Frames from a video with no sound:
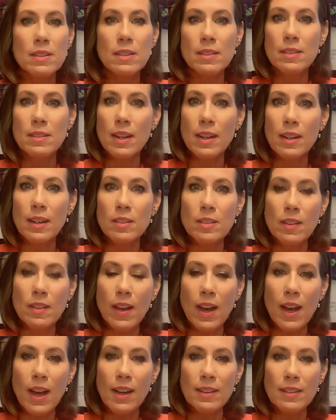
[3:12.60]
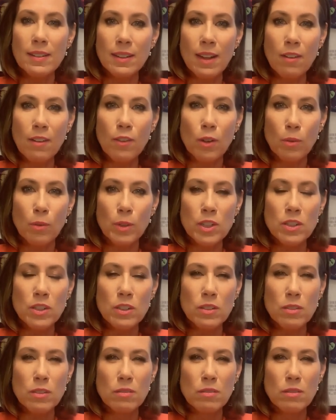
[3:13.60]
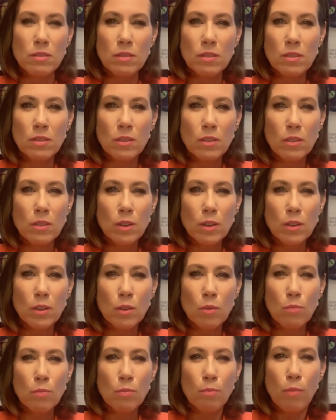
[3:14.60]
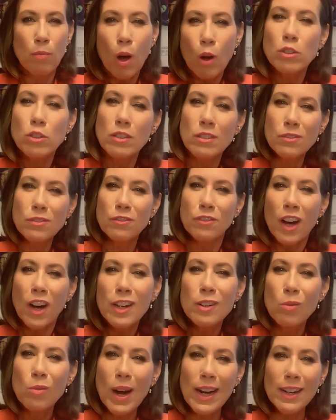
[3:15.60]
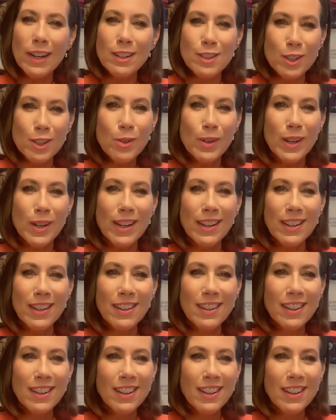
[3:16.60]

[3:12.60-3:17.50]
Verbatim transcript: the stakes to the highest level, which is the most fun way to do it.